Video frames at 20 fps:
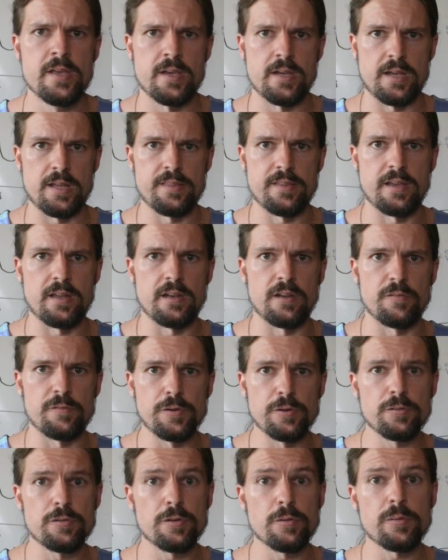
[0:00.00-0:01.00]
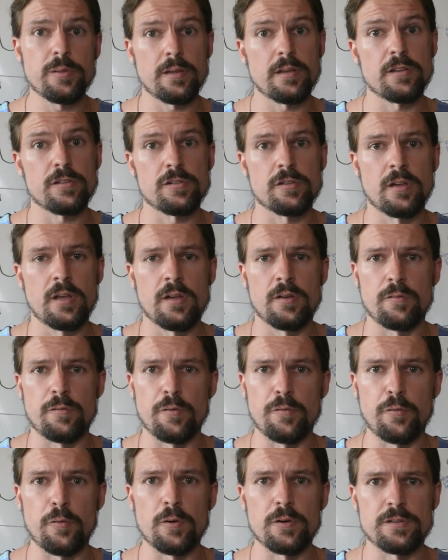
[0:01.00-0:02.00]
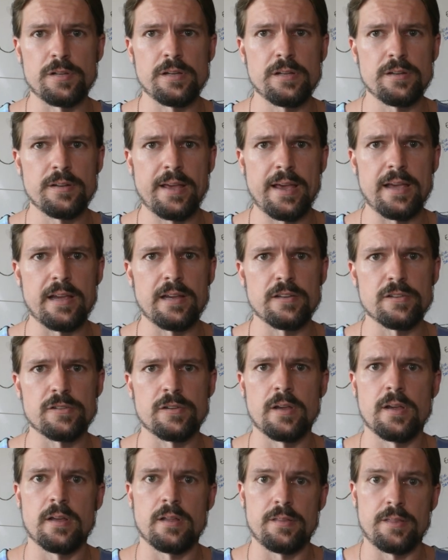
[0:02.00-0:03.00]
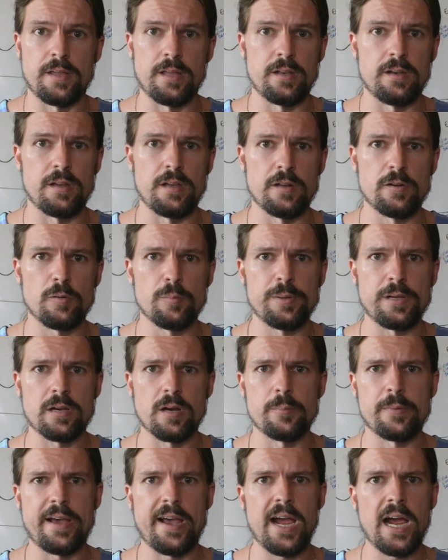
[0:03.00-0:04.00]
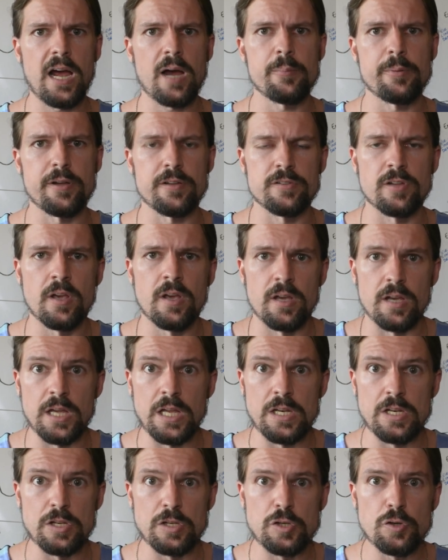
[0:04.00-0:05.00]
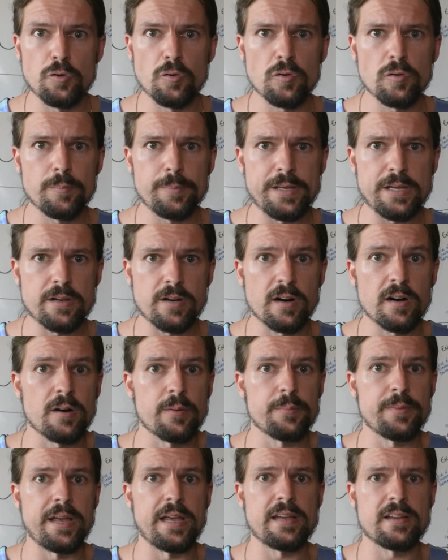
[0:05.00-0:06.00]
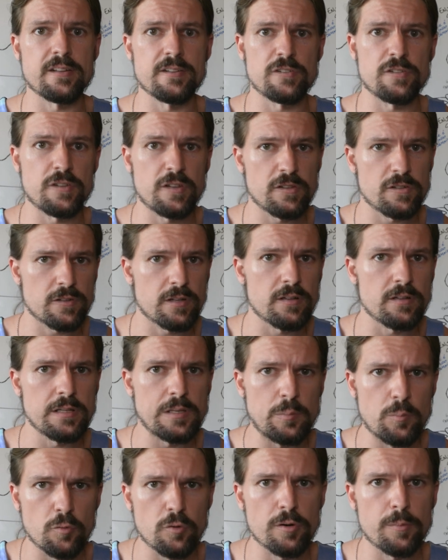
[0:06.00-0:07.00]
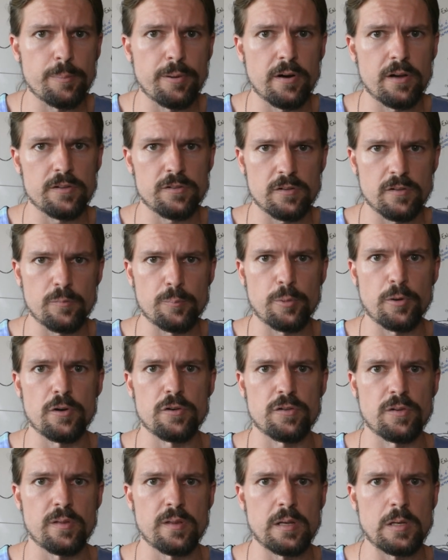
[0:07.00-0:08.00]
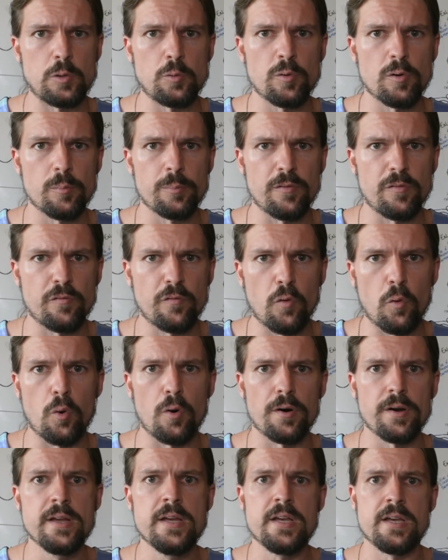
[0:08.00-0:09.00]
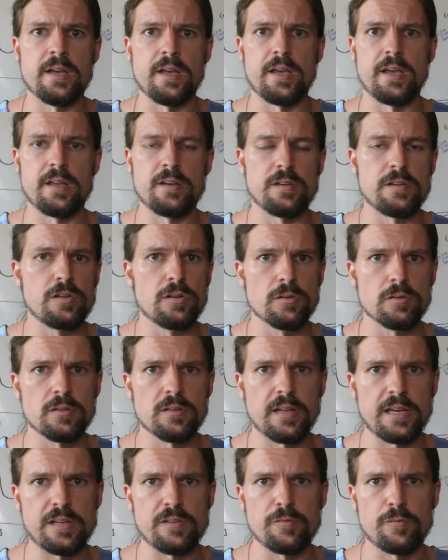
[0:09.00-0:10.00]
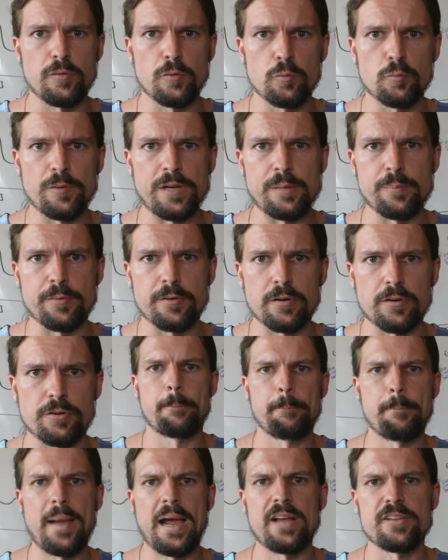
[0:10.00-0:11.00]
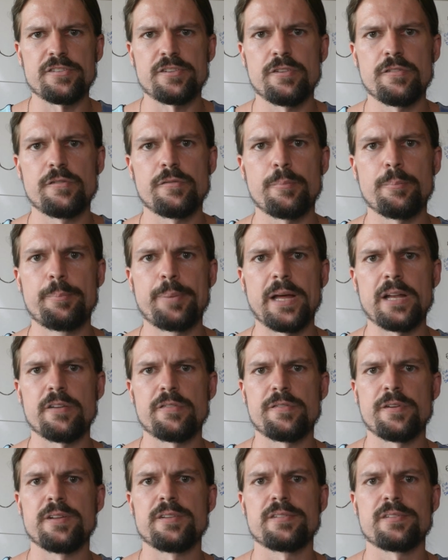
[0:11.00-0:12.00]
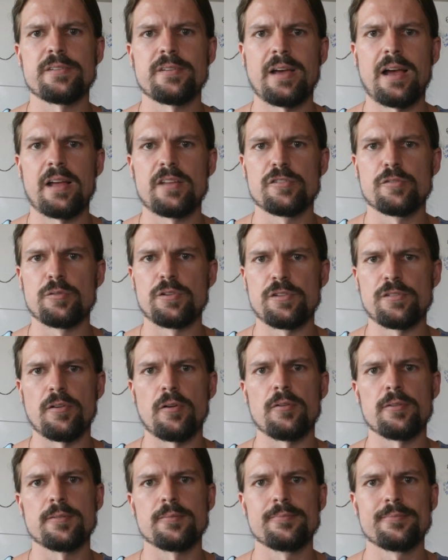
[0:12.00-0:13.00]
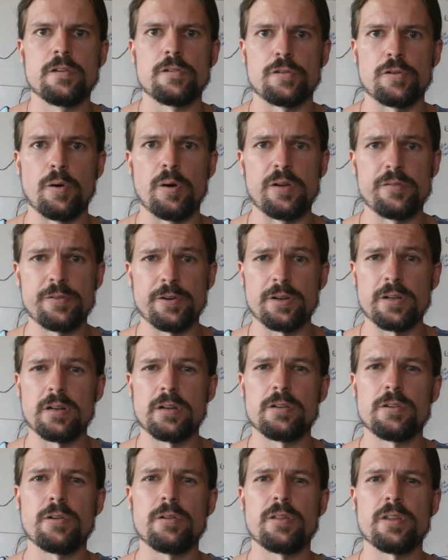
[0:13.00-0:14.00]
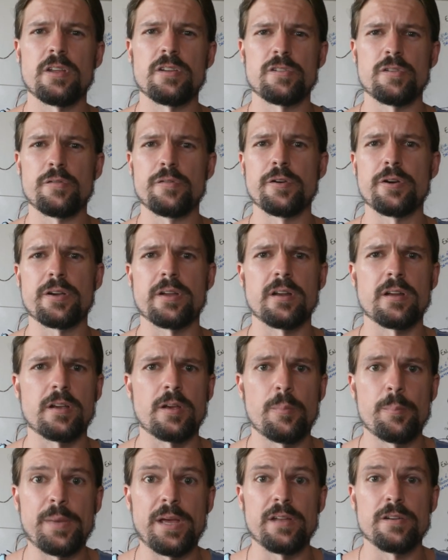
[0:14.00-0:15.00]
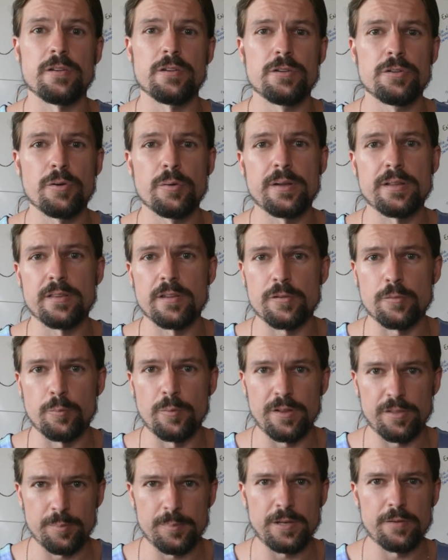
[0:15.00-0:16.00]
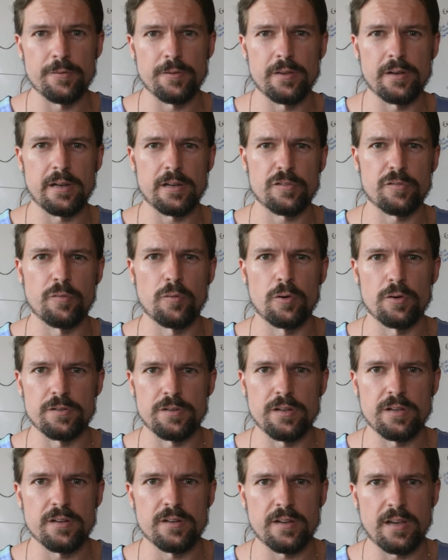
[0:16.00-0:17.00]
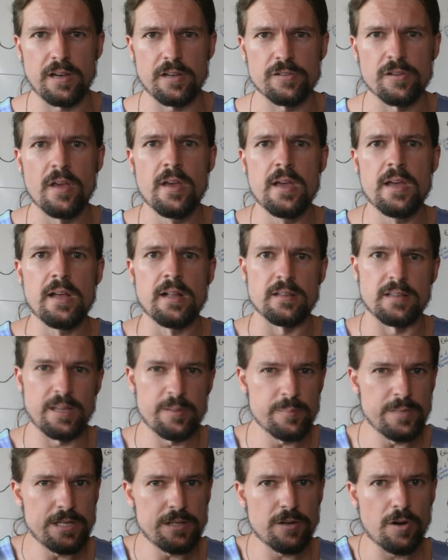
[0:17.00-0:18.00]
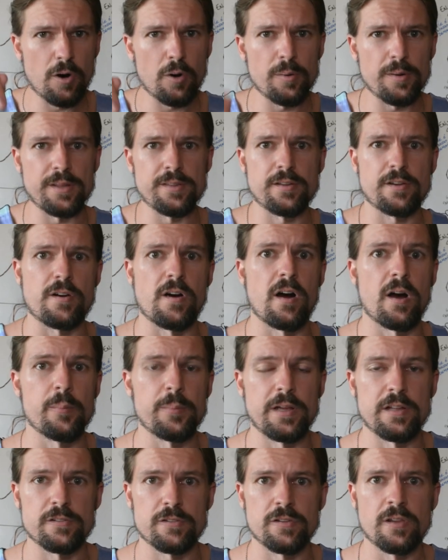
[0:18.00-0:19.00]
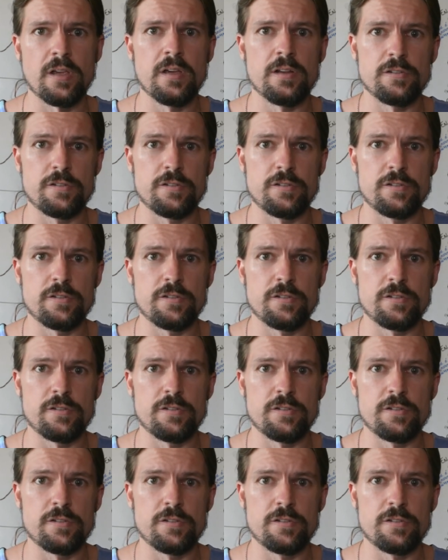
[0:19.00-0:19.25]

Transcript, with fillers: And then if you do this for 14 days, then it'll become a habit and you will become a consistently more positive person than you will before, and your life will reap massive benefits as a result. So if you're going to do this, if you're going to commit to doing this with me for the next 14 days, let me know in the comments.